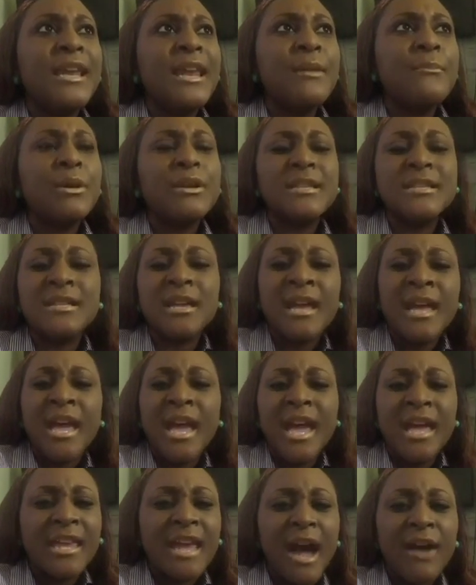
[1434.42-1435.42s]
but it
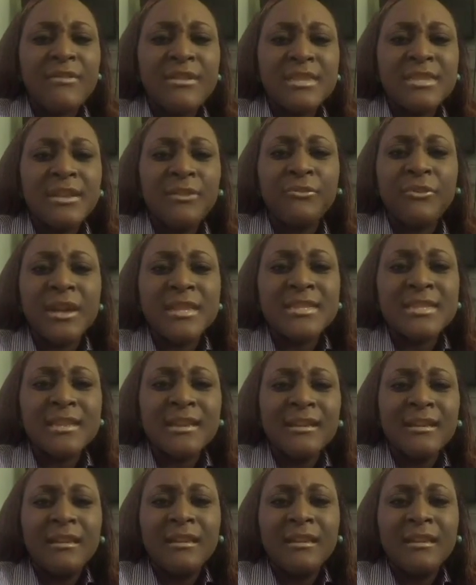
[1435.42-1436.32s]
carries different